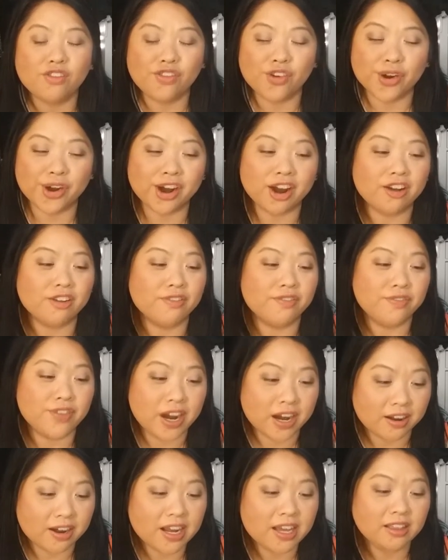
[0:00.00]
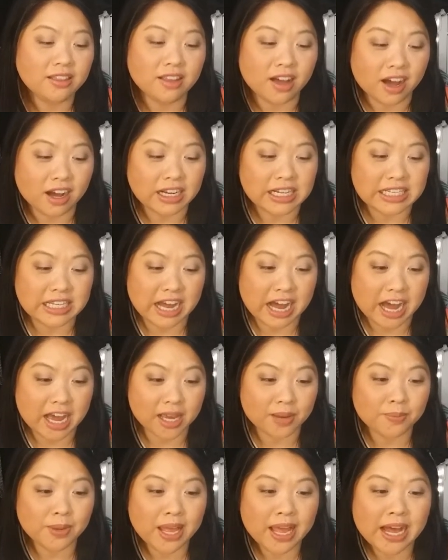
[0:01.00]
for a very long
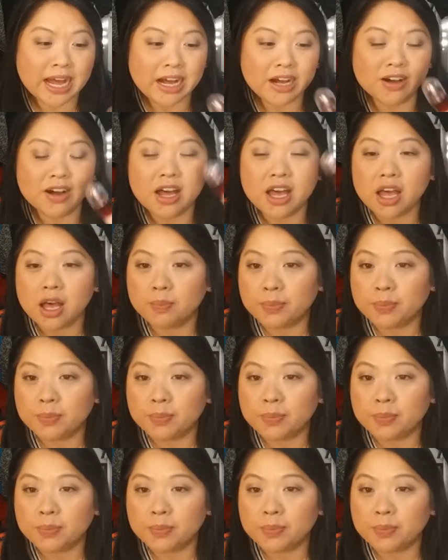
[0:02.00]
time now